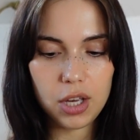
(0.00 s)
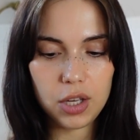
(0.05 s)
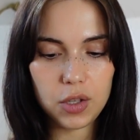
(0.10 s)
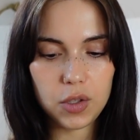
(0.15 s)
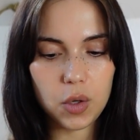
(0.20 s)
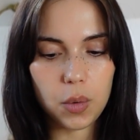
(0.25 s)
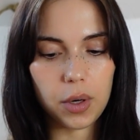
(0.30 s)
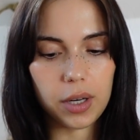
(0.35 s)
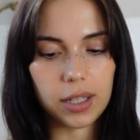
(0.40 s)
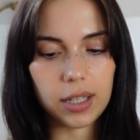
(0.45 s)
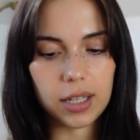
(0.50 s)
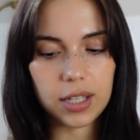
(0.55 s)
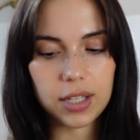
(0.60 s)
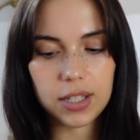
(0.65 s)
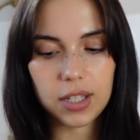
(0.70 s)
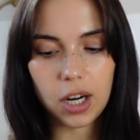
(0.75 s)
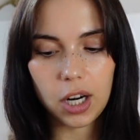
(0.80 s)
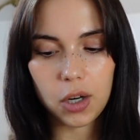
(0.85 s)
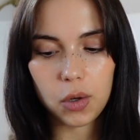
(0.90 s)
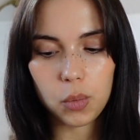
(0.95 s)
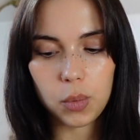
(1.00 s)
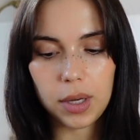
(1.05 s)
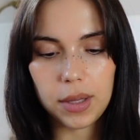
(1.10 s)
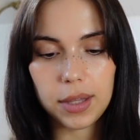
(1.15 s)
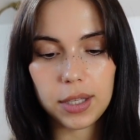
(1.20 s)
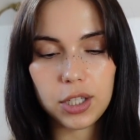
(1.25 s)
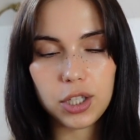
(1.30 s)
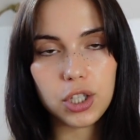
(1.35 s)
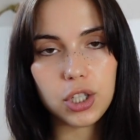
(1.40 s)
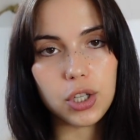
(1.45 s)
So we're gonna start
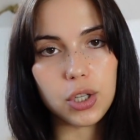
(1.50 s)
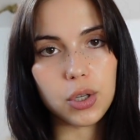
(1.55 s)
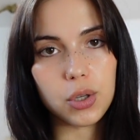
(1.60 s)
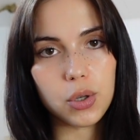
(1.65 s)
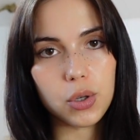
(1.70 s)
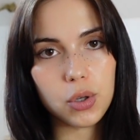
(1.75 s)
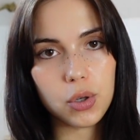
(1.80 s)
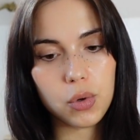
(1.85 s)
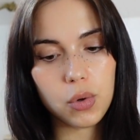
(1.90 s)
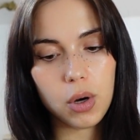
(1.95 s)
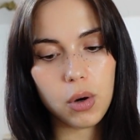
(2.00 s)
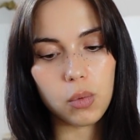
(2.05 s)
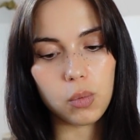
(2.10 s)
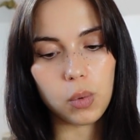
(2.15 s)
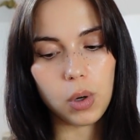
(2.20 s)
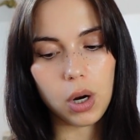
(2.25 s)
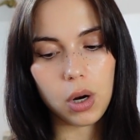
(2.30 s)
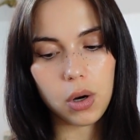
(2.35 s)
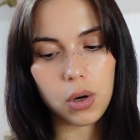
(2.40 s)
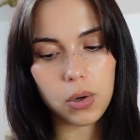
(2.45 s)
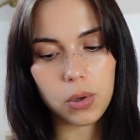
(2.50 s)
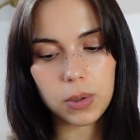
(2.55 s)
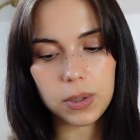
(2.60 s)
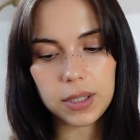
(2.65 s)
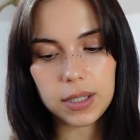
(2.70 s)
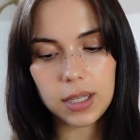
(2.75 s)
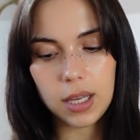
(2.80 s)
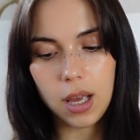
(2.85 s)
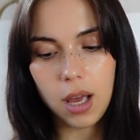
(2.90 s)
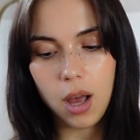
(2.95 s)
with 2
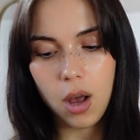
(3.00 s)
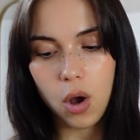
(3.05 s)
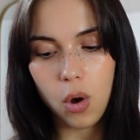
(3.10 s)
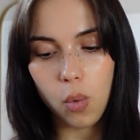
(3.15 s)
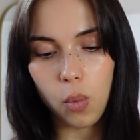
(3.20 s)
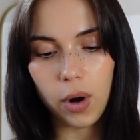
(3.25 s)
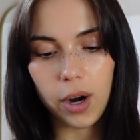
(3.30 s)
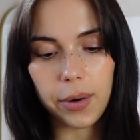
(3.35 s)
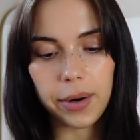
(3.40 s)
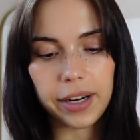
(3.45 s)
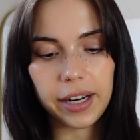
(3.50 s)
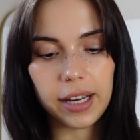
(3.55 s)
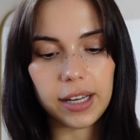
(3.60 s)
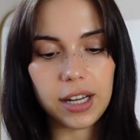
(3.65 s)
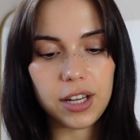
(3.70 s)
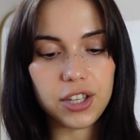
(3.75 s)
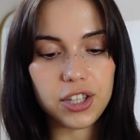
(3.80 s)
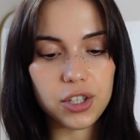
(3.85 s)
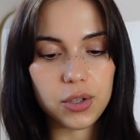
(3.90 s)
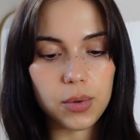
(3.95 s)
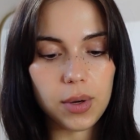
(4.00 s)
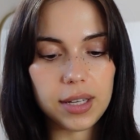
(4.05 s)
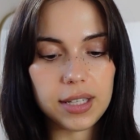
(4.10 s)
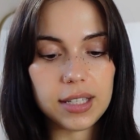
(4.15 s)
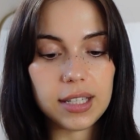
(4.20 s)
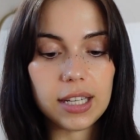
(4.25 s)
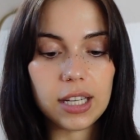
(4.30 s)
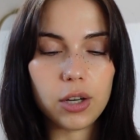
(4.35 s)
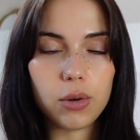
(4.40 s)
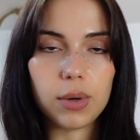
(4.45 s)
rows where we're gonna do a
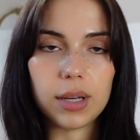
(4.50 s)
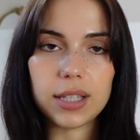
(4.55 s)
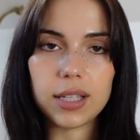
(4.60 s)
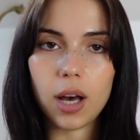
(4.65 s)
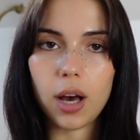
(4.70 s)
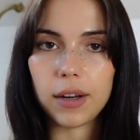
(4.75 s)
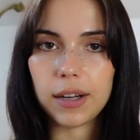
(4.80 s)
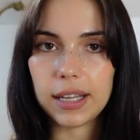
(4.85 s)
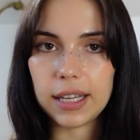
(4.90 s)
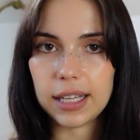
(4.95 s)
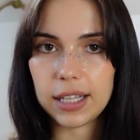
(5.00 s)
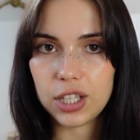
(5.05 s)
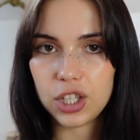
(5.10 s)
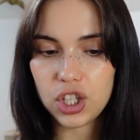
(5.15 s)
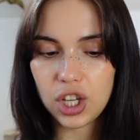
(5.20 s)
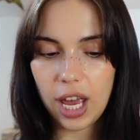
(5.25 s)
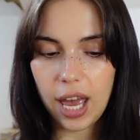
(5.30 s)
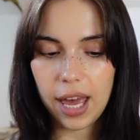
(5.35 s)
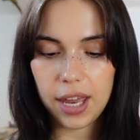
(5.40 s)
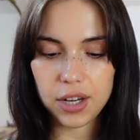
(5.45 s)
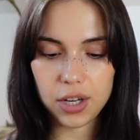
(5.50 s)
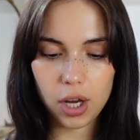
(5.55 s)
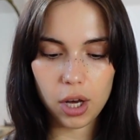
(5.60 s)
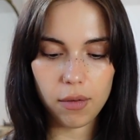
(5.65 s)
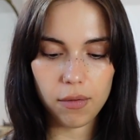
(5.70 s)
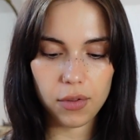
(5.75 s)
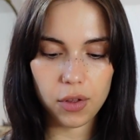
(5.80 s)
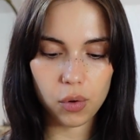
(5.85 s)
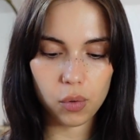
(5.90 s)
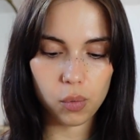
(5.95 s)
decrease on each end
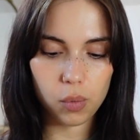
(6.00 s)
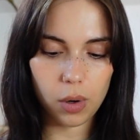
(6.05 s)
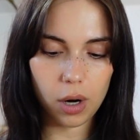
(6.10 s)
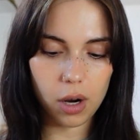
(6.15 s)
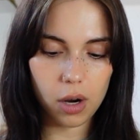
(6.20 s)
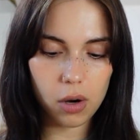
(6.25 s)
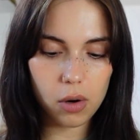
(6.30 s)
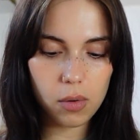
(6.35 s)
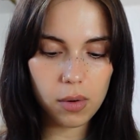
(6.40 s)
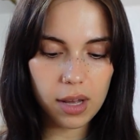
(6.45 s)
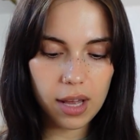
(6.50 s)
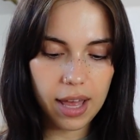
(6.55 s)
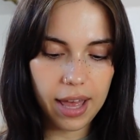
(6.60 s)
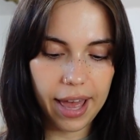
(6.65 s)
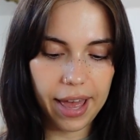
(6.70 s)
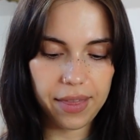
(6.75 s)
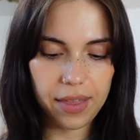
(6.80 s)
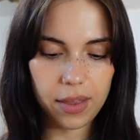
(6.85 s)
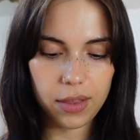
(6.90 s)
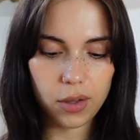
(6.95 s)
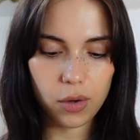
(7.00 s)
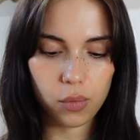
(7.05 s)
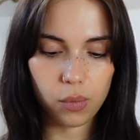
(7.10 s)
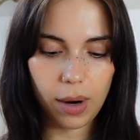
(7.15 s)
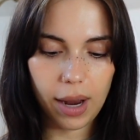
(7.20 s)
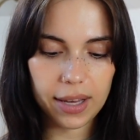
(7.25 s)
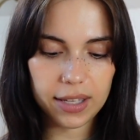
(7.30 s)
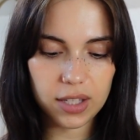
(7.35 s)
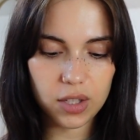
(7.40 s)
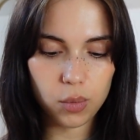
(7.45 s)
of the row, and then the
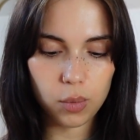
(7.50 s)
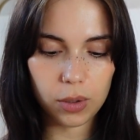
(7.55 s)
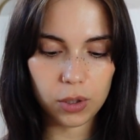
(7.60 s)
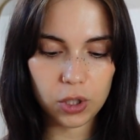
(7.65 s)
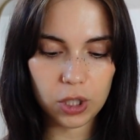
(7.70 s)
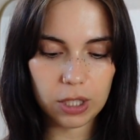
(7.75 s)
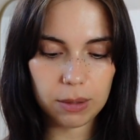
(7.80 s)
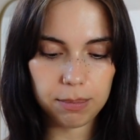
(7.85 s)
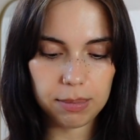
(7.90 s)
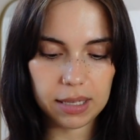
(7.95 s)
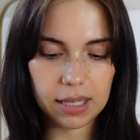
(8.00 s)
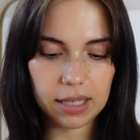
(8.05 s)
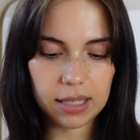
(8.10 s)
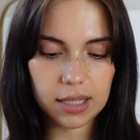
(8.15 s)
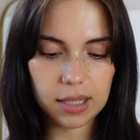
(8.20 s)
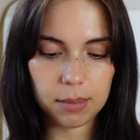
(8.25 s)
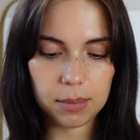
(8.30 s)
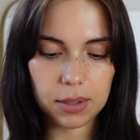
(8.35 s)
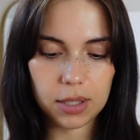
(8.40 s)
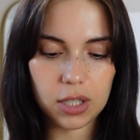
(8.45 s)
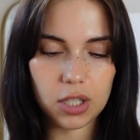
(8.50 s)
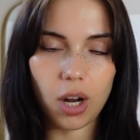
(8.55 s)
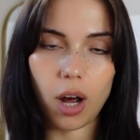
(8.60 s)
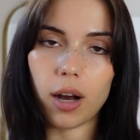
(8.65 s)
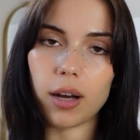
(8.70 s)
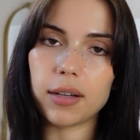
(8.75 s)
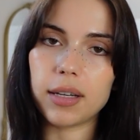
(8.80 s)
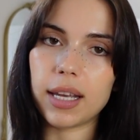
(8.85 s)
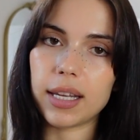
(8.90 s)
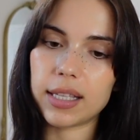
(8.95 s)
rest will just be some
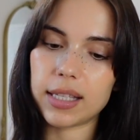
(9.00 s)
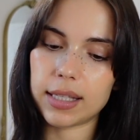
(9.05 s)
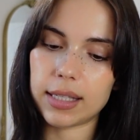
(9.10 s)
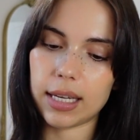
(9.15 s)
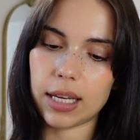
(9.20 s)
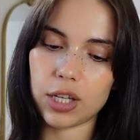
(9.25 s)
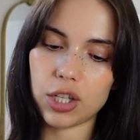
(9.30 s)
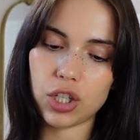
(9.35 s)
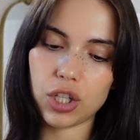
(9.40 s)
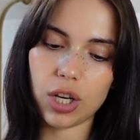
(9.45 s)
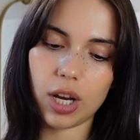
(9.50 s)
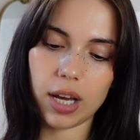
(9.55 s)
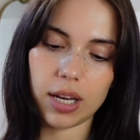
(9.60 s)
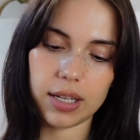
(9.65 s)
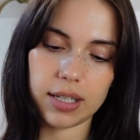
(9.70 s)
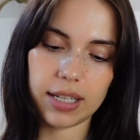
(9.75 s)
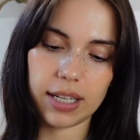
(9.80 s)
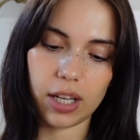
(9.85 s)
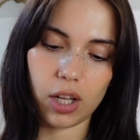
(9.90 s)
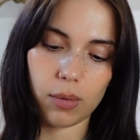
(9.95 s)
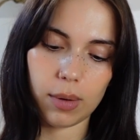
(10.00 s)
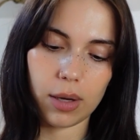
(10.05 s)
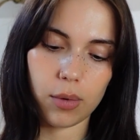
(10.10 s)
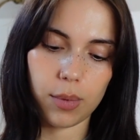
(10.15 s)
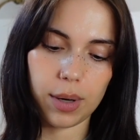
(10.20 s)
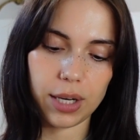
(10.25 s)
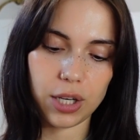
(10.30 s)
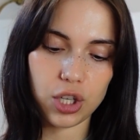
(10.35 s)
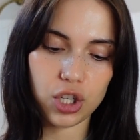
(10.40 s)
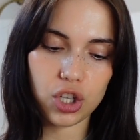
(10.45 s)
stockinette stitch until we
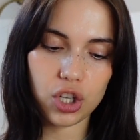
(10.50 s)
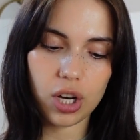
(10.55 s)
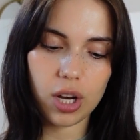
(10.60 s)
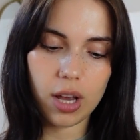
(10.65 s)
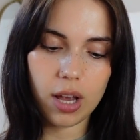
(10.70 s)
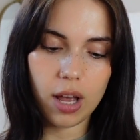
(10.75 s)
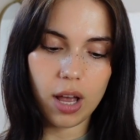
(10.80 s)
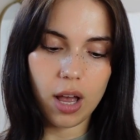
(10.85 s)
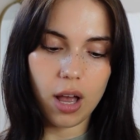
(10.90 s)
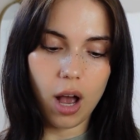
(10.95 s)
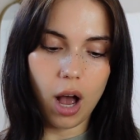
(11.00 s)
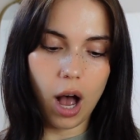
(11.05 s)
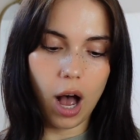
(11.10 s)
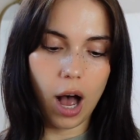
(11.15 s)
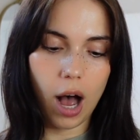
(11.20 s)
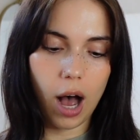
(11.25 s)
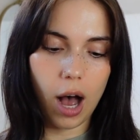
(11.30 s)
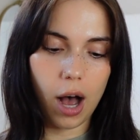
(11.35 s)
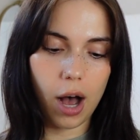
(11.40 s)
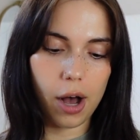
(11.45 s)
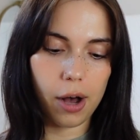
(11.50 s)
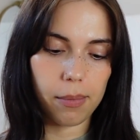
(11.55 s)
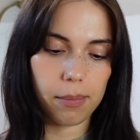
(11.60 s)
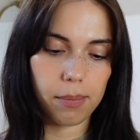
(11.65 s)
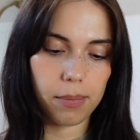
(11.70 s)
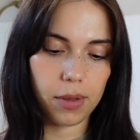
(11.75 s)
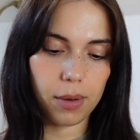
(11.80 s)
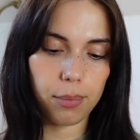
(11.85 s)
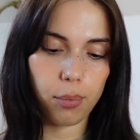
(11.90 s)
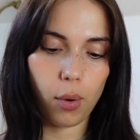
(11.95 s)
reach
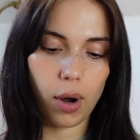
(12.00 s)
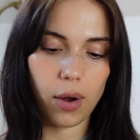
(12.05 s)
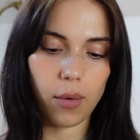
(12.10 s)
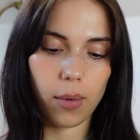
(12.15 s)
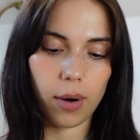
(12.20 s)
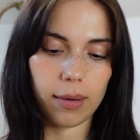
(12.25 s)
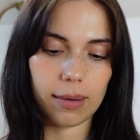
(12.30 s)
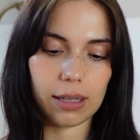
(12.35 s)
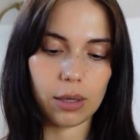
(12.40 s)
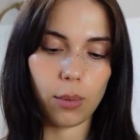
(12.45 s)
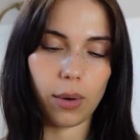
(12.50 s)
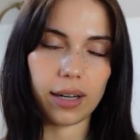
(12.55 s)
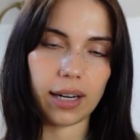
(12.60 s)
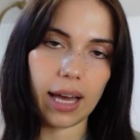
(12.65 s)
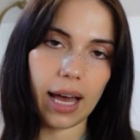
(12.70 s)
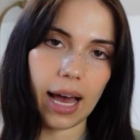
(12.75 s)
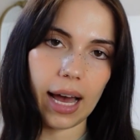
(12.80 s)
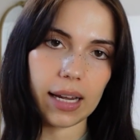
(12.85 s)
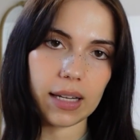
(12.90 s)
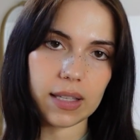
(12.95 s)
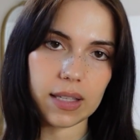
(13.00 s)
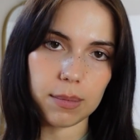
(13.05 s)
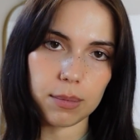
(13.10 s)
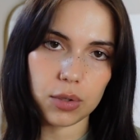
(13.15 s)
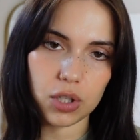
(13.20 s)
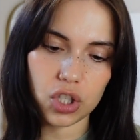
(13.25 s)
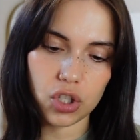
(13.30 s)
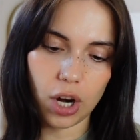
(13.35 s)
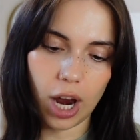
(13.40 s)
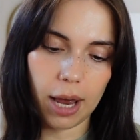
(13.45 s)
the point where we want to add some
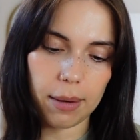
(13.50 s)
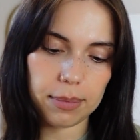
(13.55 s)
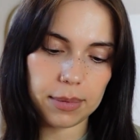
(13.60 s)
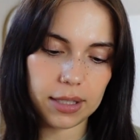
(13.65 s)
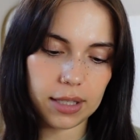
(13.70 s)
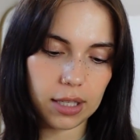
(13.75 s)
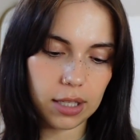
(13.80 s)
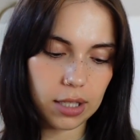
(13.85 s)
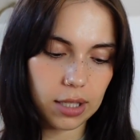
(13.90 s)
straps.